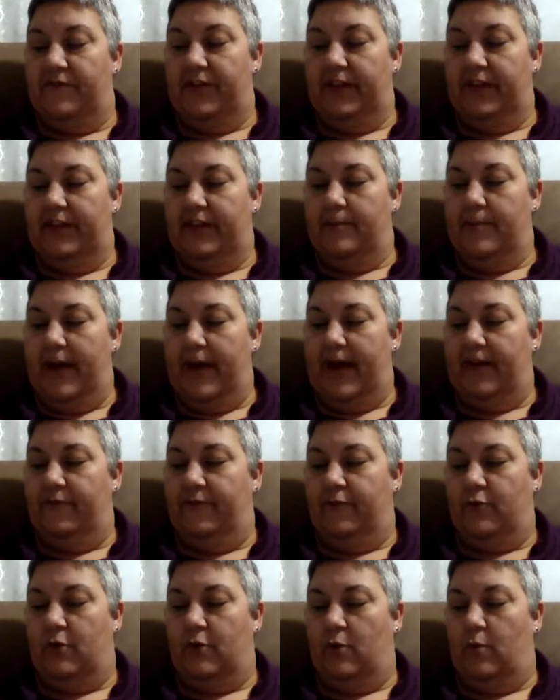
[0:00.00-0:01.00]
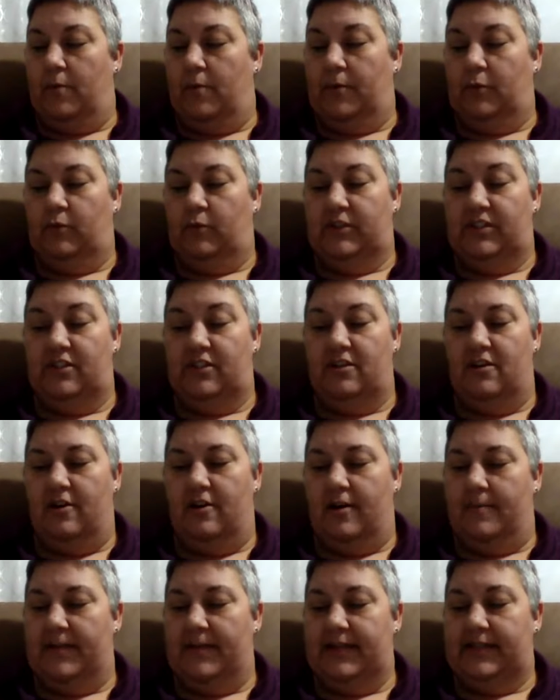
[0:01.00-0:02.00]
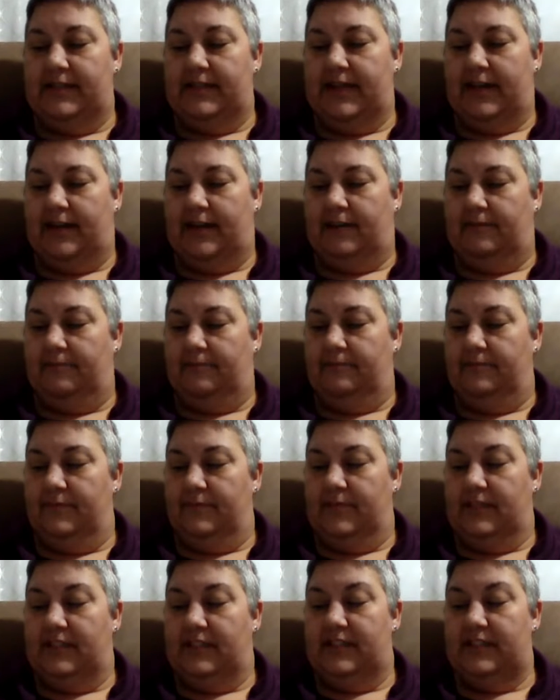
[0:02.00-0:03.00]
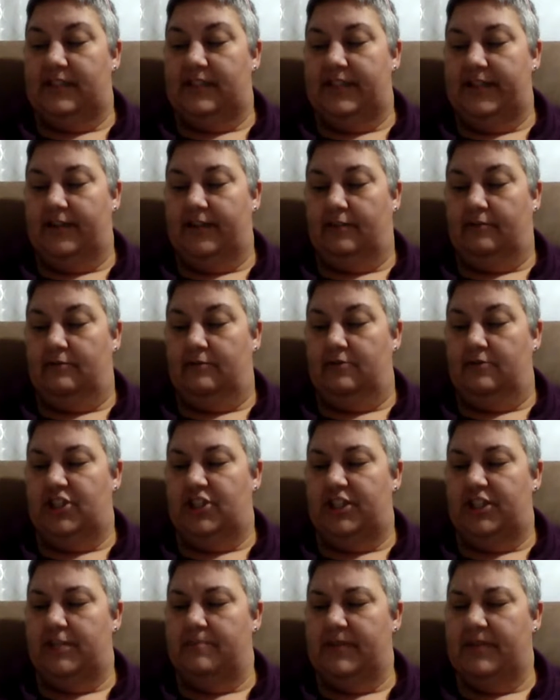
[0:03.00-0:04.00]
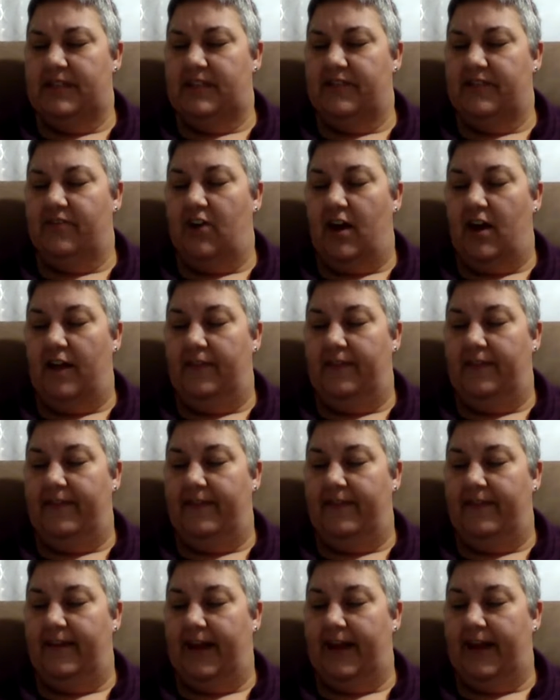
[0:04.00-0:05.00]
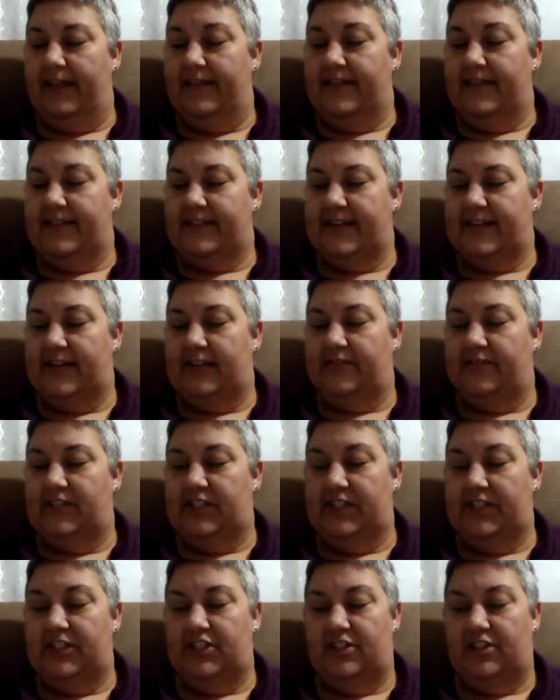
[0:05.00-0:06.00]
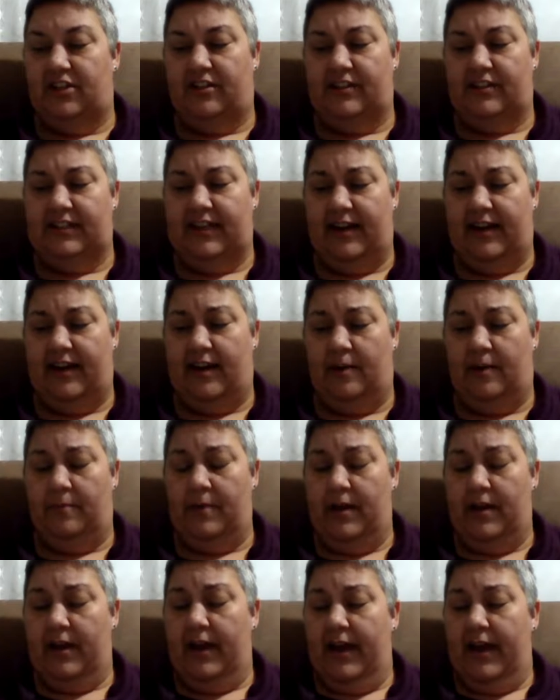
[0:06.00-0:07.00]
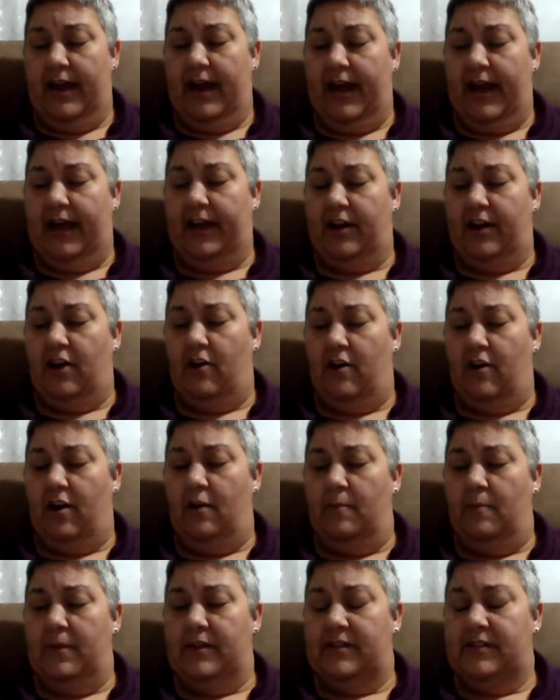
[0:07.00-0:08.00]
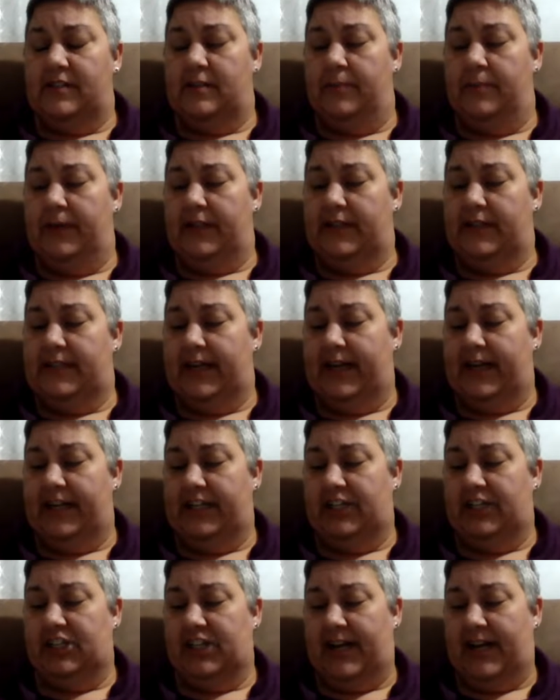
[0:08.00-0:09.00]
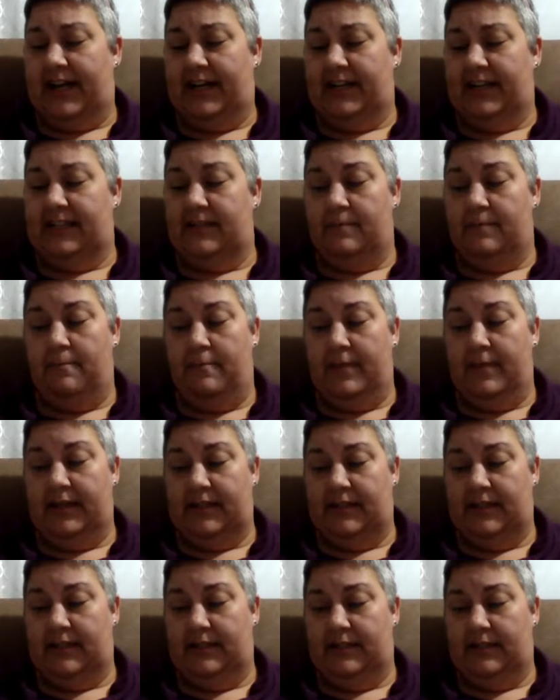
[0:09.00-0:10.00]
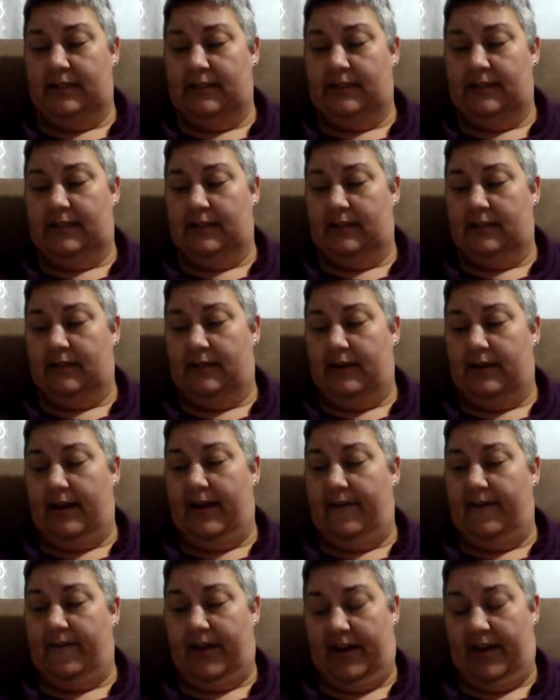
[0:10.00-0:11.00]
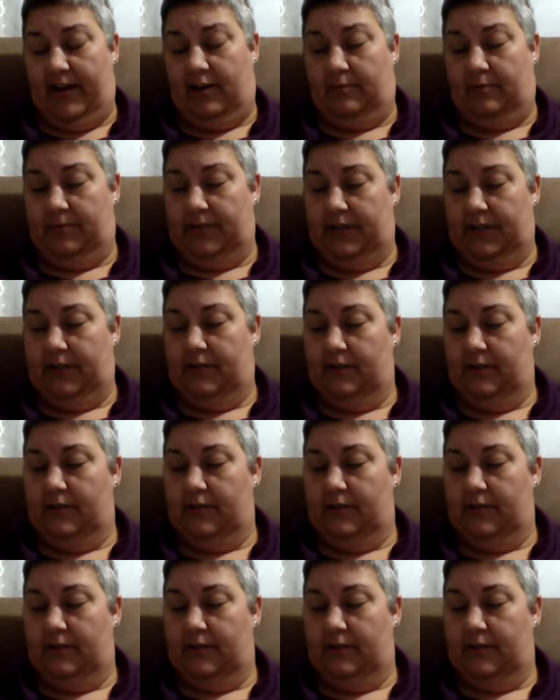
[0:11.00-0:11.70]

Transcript: feeling bad for a woman was not my style. Still, she must have gotten this kind of attention all the time, and her almost debilitating shyness mustn't have helped.